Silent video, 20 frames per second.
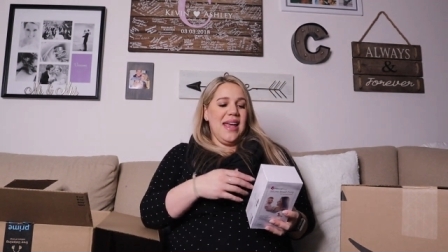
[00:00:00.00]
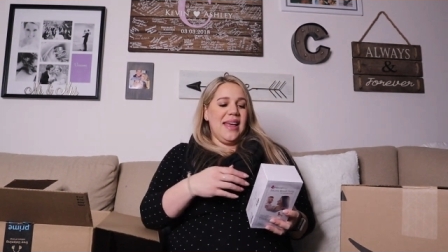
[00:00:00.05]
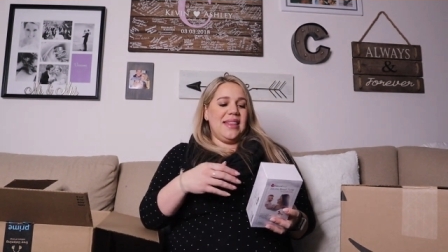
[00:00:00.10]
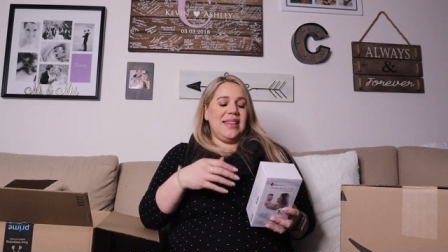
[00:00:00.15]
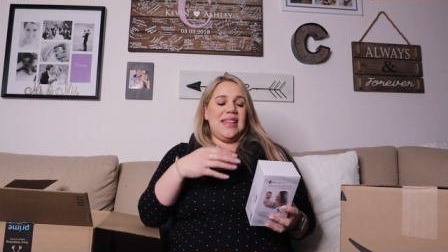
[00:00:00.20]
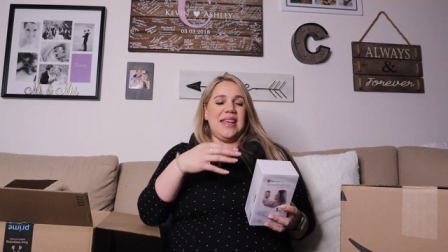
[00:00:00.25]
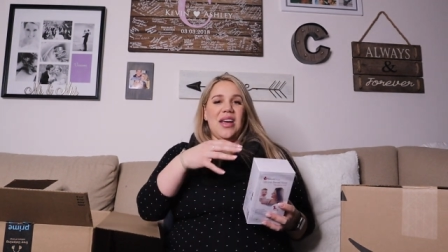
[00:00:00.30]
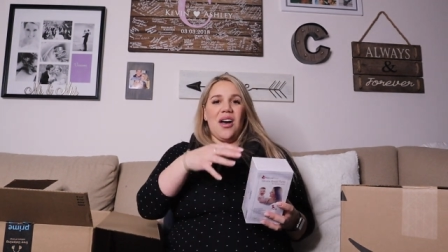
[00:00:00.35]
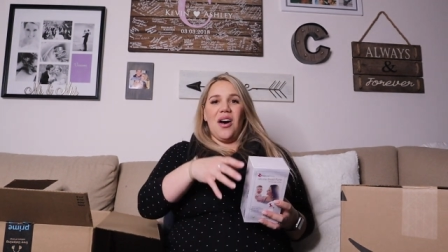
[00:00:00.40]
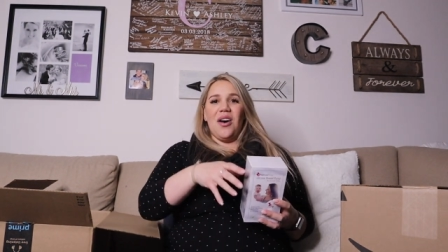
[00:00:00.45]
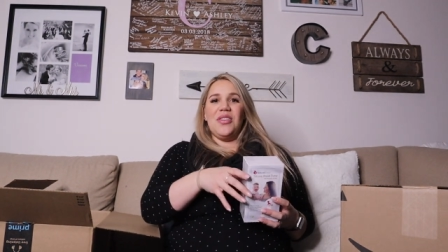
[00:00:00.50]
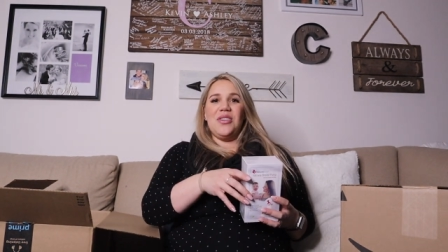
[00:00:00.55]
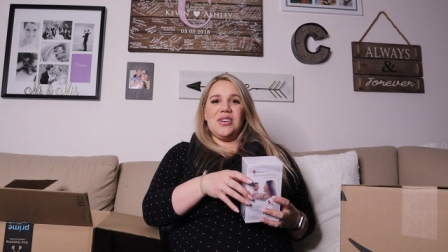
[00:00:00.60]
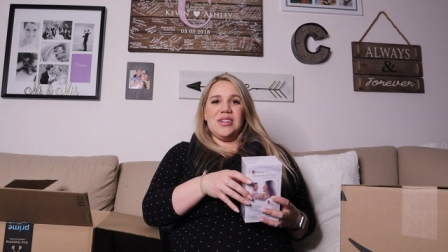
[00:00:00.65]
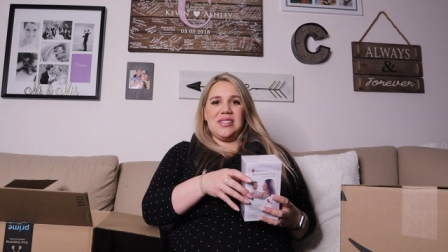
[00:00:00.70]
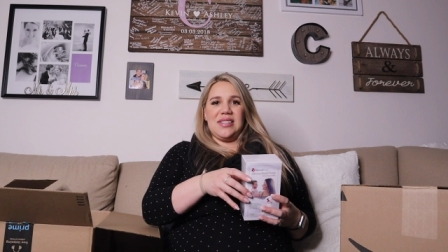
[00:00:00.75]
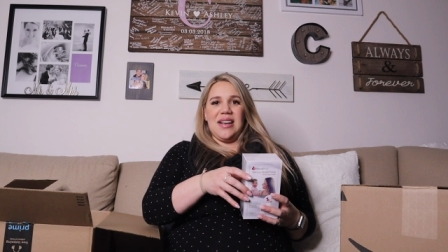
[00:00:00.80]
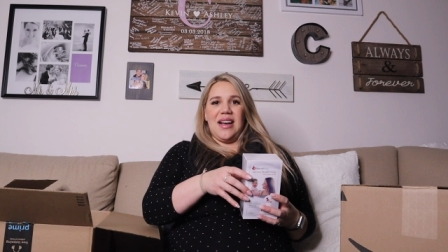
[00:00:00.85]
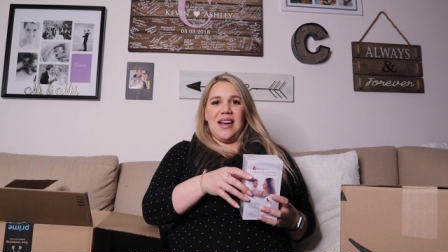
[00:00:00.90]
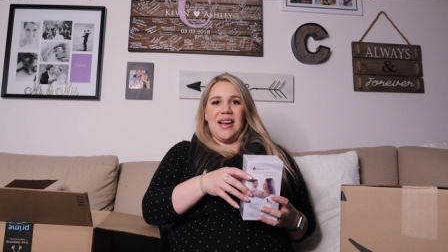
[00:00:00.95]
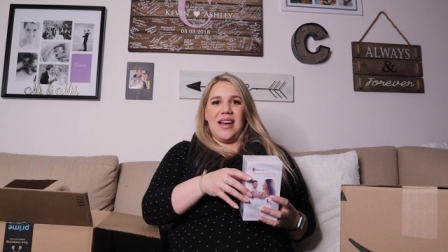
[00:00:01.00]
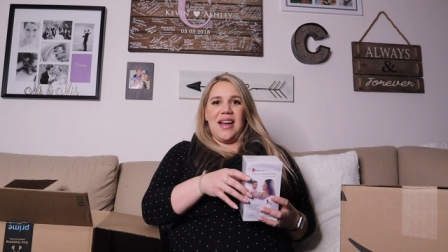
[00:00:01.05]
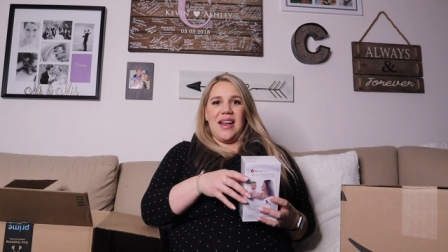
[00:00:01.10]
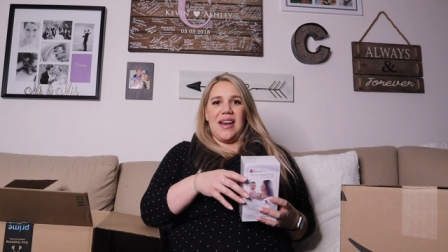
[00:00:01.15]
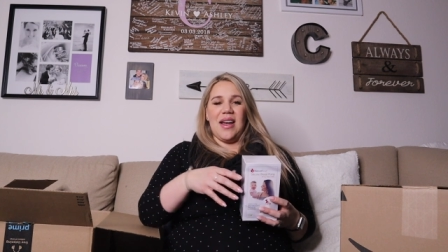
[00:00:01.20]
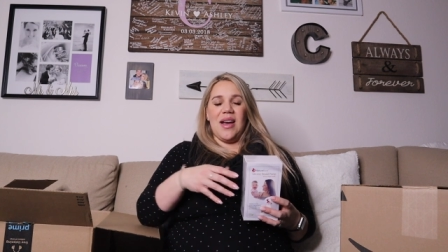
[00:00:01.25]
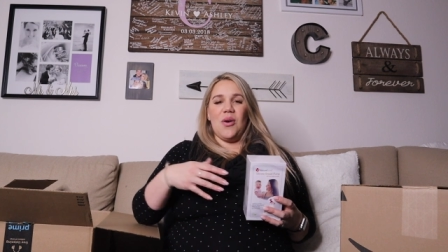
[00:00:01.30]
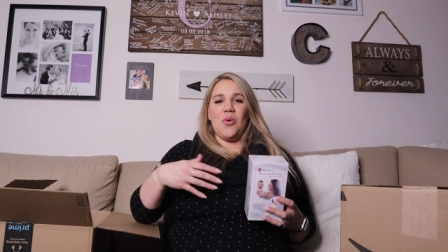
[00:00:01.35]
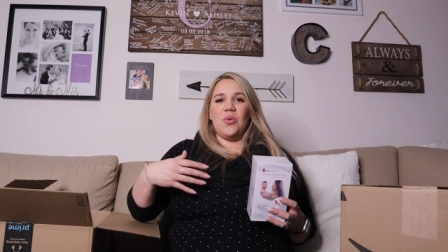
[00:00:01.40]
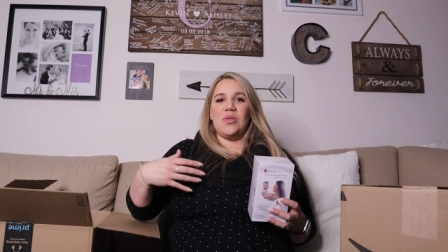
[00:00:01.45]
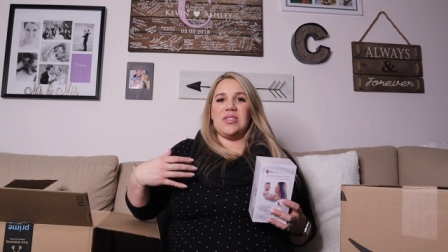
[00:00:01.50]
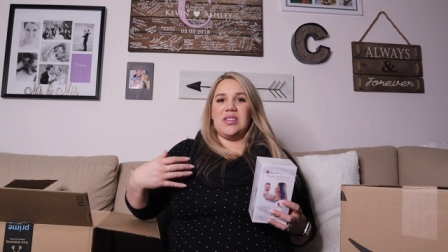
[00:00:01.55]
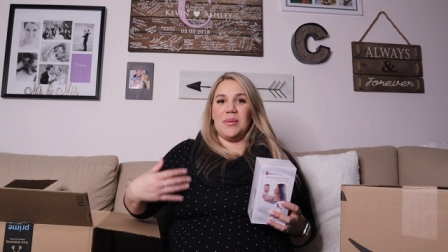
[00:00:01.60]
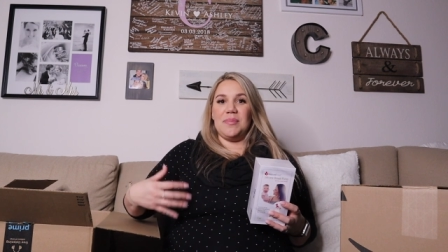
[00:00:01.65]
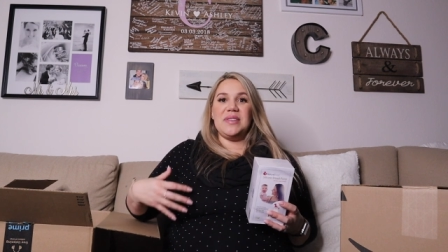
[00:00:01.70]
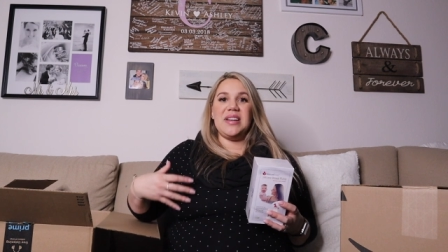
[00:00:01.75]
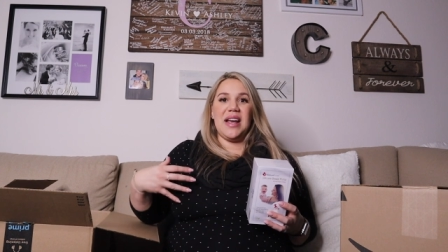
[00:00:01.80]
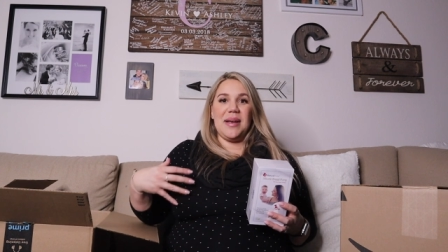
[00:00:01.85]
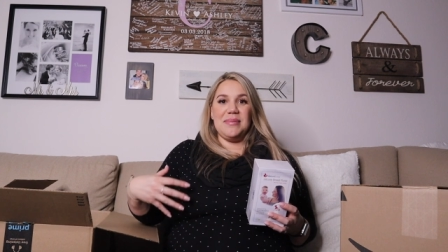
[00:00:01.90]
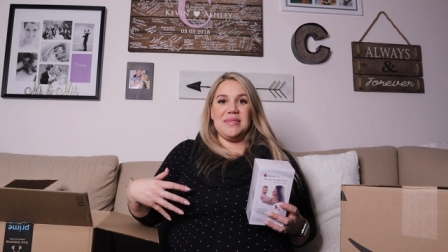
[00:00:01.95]
the other side
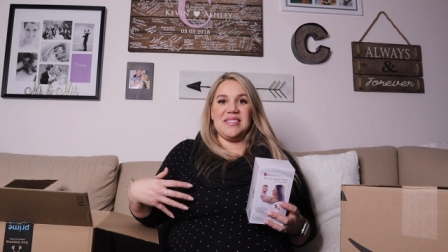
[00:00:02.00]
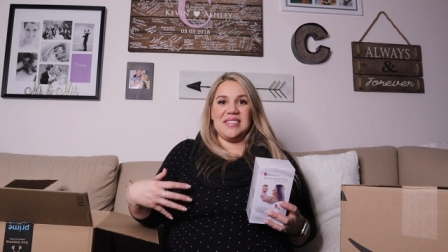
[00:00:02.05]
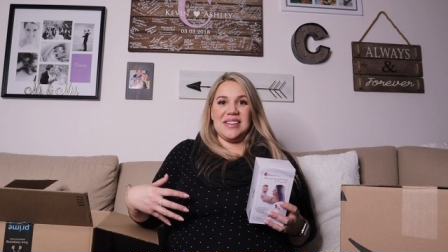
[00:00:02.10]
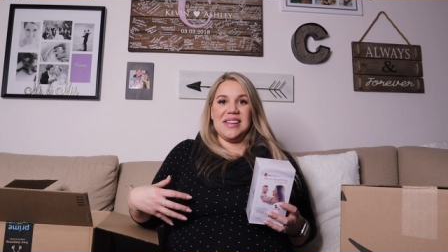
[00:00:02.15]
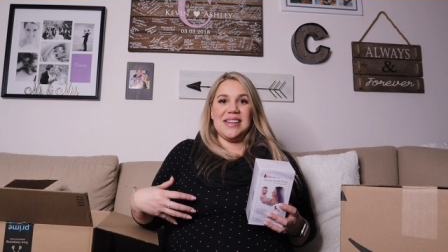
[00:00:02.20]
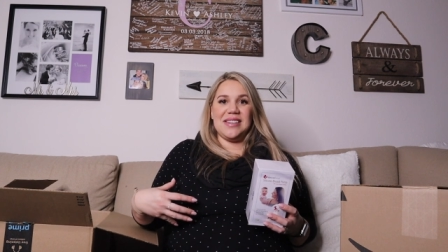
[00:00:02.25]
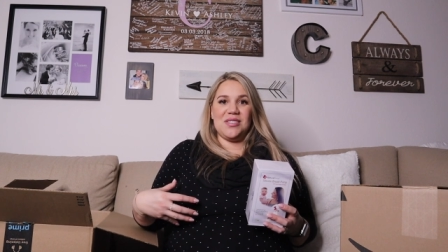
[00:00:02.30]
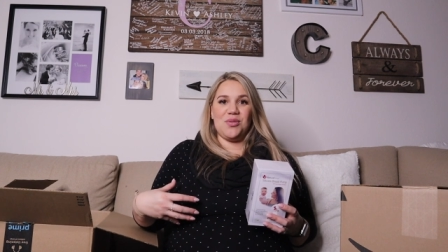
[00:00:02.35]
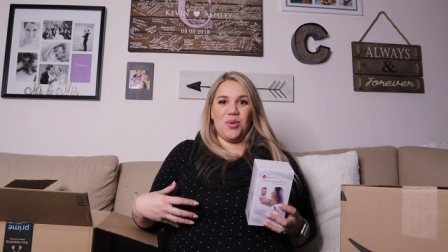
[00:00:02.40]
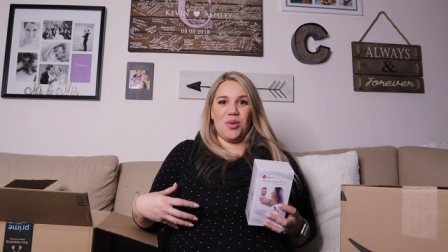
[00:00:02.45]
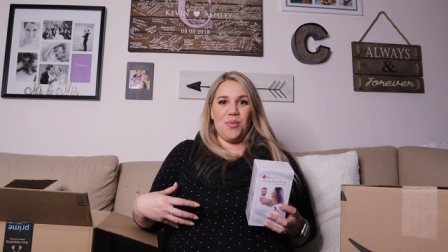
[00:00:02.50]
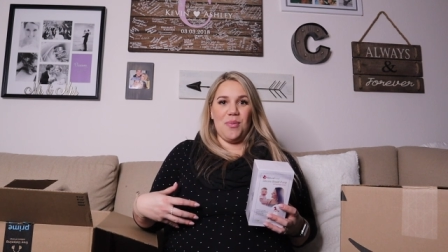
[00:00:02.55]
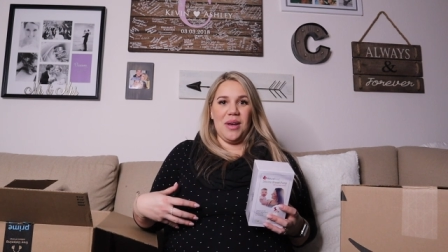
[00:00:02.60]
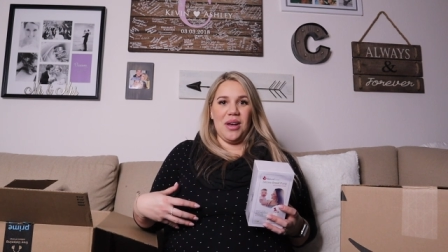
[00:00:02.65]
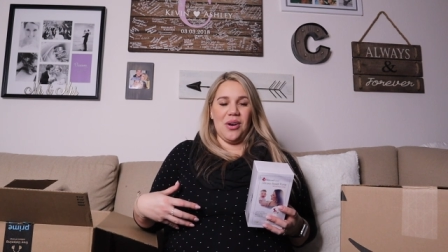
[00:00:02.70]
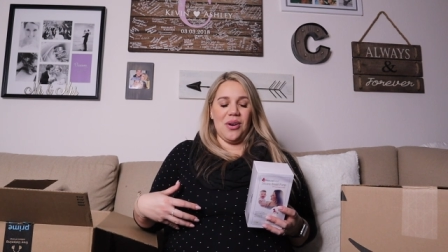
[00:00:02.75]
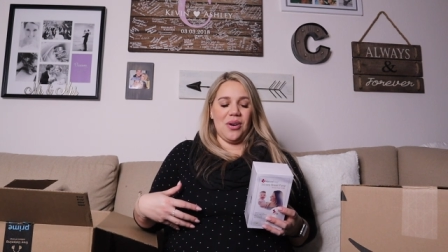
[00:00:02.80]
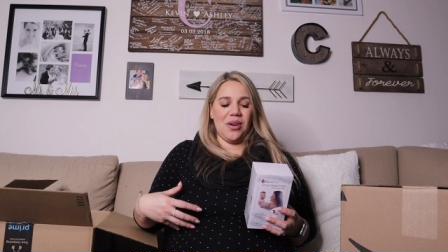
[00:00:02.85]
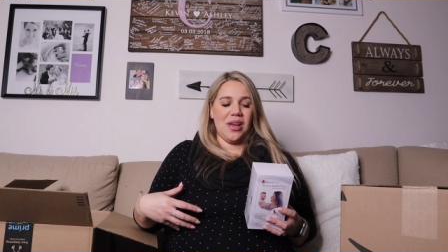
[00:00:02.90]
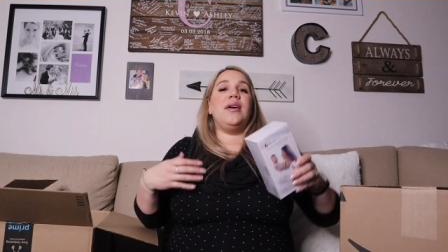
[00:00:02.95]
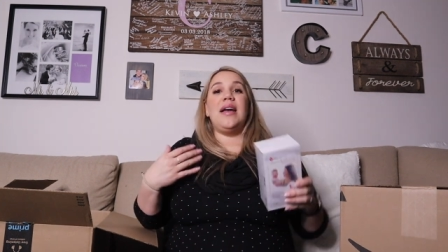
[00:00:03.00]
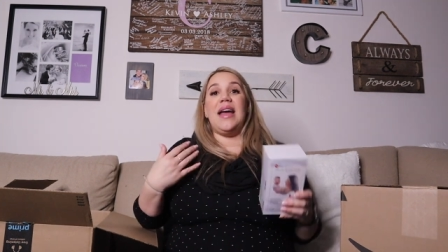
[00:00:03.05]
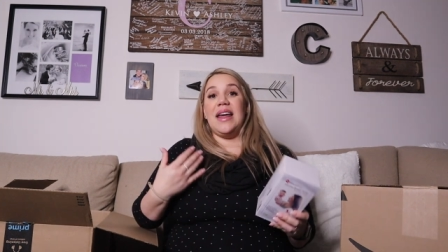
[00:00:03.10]
sometimes leaks with milk.